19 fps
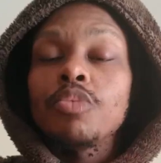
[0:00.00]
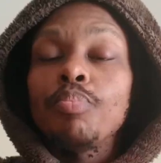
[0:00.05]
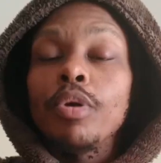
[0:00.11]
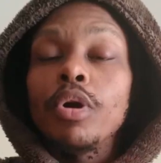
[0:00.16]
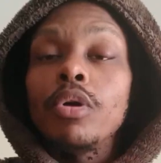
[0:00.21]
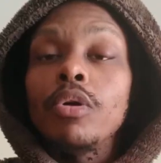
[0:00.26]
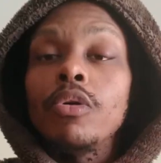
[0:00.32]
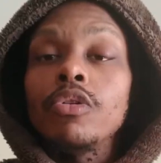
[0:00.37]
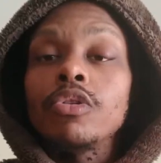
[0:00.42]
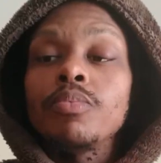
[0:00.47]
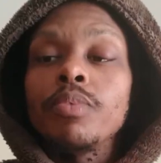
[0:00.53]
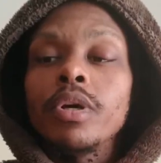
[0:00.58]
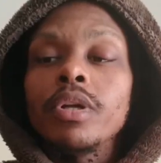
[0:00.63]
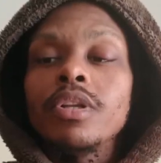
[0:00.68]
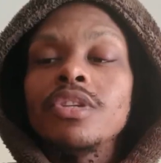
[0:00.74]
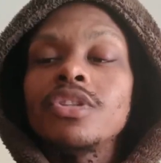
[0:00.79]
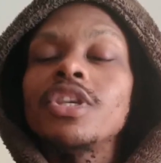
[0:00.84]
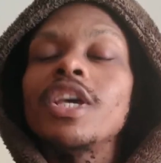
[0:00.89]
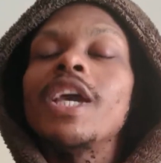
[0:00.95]
exposed,
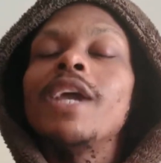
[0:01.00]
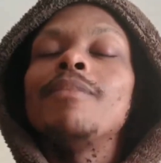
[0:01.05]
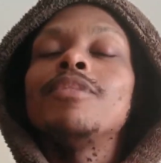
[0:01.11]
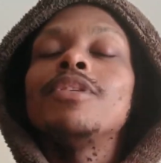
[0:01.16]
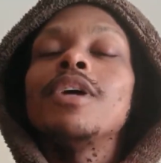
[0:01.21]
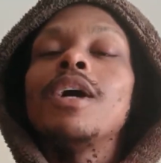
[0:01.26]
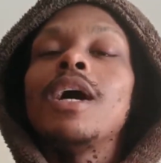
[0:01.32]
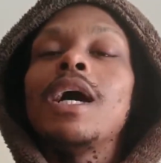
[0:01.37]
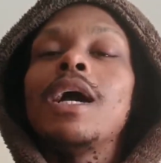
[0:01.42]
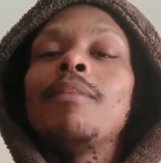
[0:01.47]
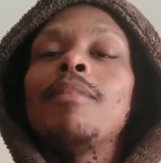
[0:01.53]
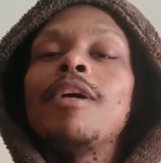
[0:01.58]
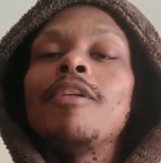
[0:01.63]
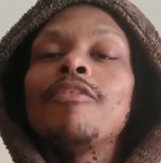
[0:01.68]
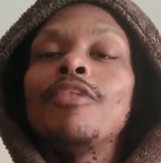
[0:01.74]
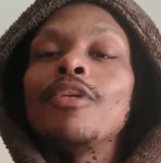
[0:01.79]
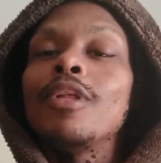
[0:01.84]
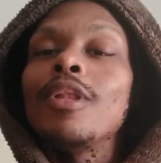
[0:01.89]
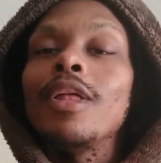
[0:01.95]
but at the same time
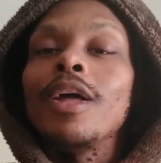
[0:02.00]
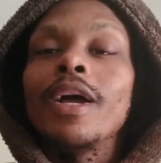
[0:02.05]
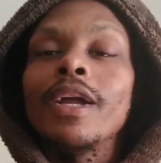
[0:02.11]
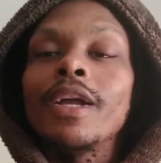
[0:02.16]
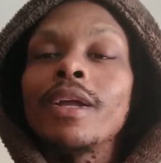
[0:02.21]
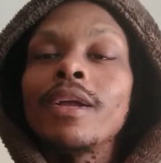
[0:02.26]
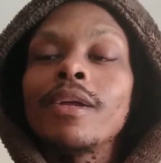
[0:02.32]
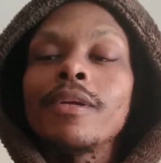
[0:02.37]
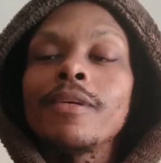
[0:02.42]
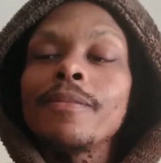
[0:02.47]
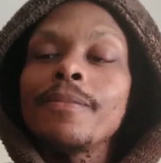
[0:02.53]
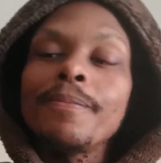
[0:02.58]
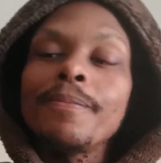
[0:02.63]
I feel like